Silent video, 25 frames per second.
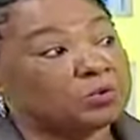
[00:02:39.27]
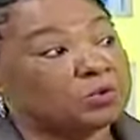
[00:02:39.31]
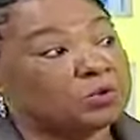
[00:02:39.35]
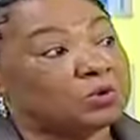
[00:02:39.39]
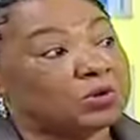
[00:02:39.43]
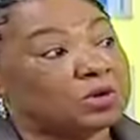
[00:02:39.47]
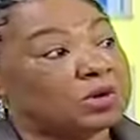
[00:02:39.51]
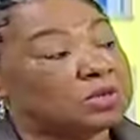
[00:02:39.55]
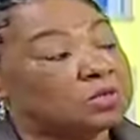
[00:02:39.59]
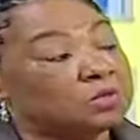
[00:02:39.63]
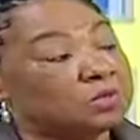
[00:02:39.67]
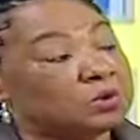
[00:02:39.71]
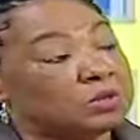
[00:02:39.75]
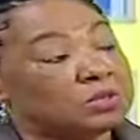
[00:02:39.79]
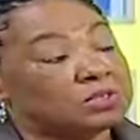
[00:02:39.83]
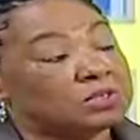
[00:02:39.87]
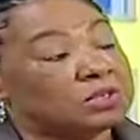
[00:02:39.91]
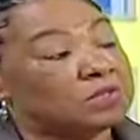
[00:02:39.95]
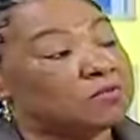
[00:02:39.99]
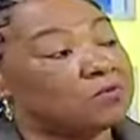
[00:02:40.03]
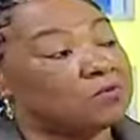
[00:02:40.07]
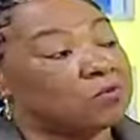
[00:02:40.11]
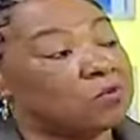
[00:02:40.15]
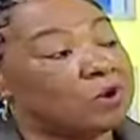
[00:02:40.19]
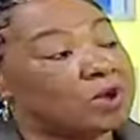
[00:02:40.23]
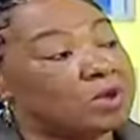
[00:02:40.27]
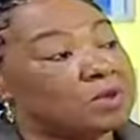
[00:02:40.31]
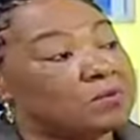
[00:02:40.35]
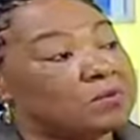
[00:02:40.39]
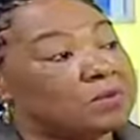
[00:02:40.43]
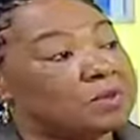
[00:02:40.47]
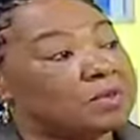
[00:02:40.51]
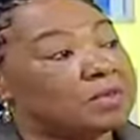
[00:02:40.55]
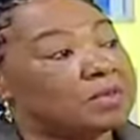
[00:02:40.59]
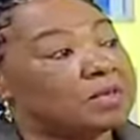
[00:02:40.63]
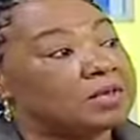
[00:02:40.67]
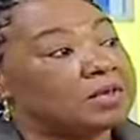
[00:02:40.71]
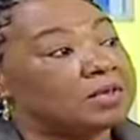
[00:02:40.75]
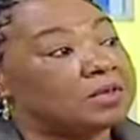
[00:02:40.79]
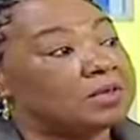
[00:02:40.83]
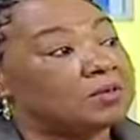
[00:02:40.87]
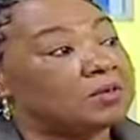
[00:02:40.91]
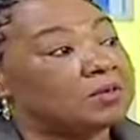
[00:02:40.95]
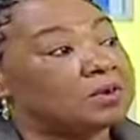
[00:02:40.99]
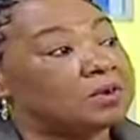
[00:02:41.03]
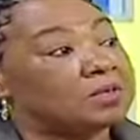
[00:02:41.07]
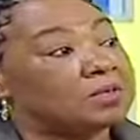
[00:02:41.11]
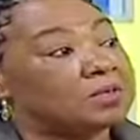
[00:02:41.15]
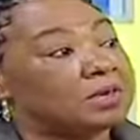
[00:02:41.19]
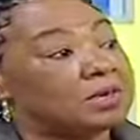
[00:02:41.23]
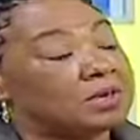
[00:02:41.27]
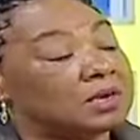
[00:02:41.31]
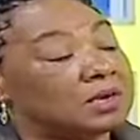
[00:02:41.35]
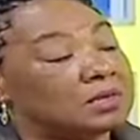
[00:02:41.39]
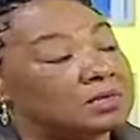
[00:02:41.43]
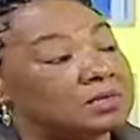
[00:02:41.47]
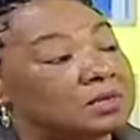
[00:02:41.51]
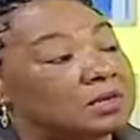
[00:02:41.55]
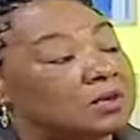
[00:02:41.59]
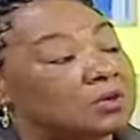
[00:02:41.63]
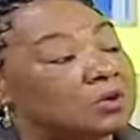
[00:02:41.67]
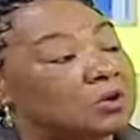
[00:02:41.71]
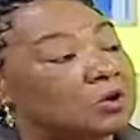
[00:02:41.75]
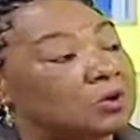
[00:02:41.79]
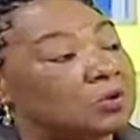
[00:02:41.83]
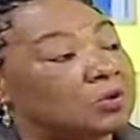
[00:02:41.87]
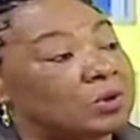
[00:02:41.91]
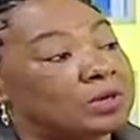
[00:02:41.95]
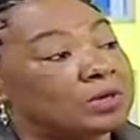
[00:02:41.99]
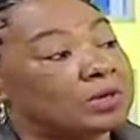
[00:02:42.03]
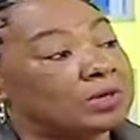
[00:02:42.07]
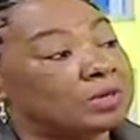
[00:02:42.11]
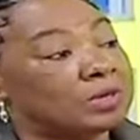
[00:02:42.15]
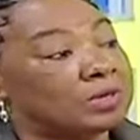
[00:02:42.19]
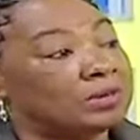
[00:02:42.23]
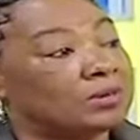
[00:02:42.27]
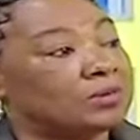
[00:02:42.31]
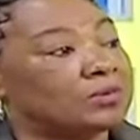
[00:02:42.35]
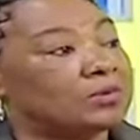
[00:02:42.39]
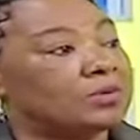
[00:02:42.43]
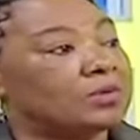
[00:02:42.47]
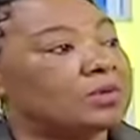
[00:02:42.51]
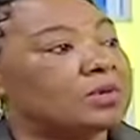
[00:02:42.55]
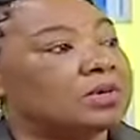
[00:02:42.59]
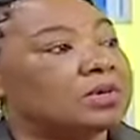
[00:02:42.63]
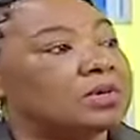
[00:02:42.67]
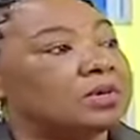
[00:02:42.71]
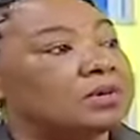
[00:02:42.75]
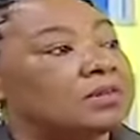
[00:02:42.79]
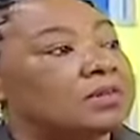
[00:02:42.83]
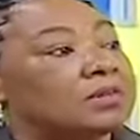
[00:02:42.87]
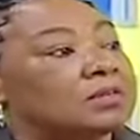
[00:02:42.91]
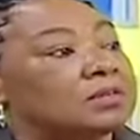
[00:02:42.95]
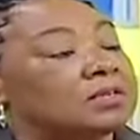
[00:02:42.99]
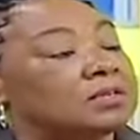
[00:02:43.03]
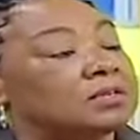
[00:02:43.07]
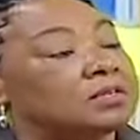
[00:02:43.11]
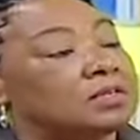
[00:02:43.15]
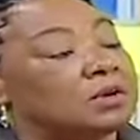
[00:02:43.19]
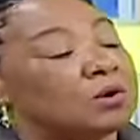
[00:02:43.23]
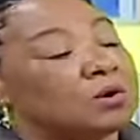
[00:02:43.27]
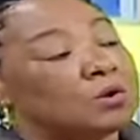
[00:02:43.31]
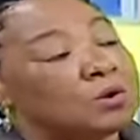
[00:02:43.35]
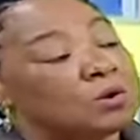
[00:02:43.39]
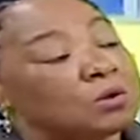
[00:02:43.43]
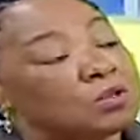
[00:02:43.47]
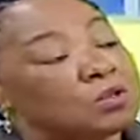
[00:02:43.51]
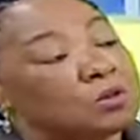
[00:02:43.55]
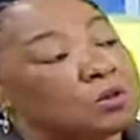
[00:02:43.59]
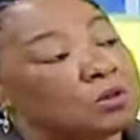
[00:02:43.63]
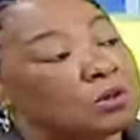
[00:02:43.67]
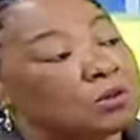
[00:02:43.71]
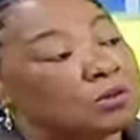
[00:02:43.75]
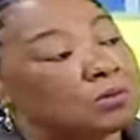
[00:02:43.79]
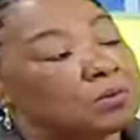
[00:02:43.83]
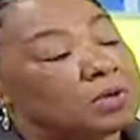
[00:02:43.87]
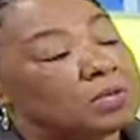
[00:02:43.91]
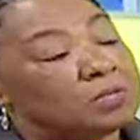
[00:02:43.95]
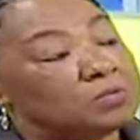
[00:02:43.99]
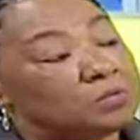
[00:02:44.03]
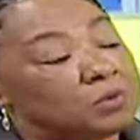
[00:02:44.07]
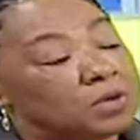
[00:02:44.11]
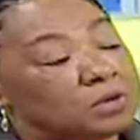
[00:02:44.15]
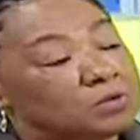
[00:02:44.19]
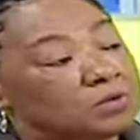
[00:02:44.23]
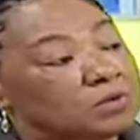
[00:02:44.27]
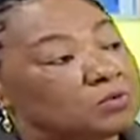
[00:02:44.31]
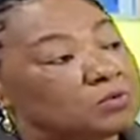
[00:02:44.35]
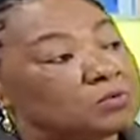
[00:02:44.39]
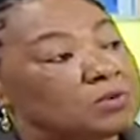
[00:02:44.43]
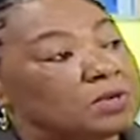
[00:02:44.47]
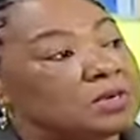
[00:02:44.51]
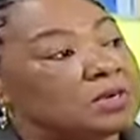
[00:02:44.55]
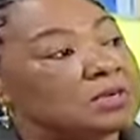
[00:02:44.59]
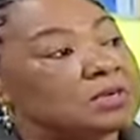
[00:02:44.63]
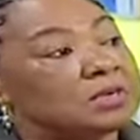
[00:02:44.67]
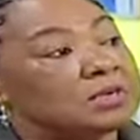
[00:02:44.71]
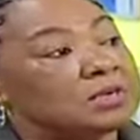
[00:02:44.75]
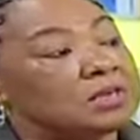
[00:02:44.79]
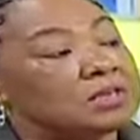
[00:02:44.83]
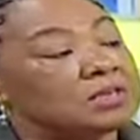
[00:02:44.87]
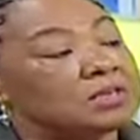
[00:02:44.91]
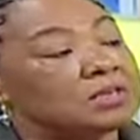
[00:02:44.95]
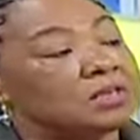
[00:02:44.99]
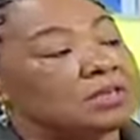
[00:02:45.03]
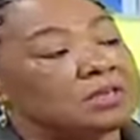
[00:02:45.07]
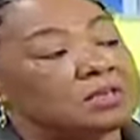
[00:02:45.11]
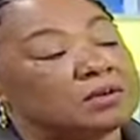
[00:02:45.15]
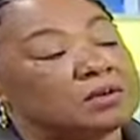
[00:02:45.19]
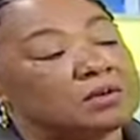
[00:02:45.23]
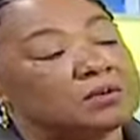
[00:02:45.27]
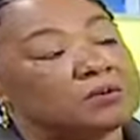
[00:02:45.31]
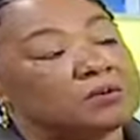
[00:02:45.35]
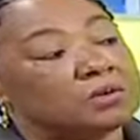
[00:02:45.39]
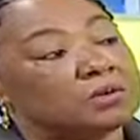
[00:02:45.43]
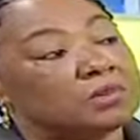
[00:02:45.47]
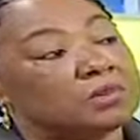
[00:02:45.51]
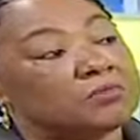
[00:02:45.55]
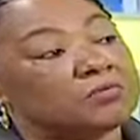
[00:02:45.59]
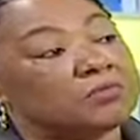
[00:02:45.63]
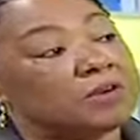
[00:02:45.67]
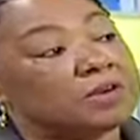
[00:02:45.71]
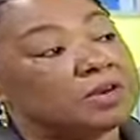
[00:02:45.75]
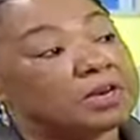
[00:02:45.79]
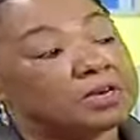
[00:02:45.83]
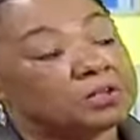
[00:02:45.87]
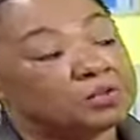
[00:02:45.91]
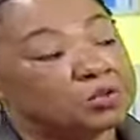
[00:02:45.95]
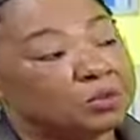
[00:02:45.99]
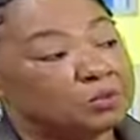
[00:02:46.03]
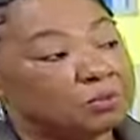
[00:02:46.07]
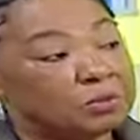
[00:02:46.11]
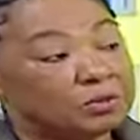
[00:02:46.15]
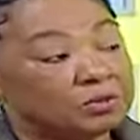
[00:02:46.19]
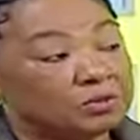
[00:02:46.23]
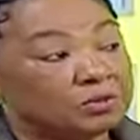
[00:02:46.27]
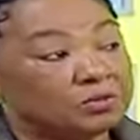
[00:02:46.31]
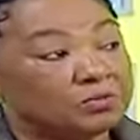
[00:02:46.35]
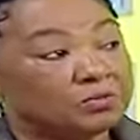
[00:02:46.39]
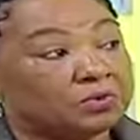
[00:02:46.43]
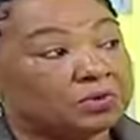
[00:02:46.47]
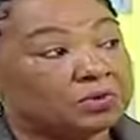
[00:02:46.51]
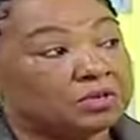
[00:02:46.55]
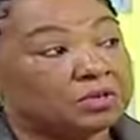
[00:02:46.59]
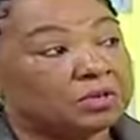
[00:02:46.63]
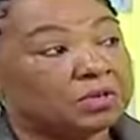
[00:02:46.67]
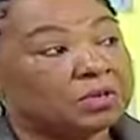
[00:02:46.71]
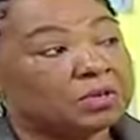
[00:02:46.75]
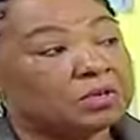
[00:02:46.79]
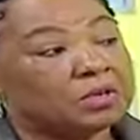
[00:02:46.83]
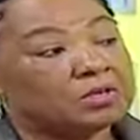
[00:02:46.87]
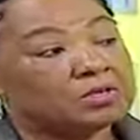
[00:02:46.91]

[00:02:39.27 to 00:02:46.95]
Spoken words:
When you ask yourself, why me? When you start asking God, what did I do? There's the psychological aspect of it. There's also the financial part of it.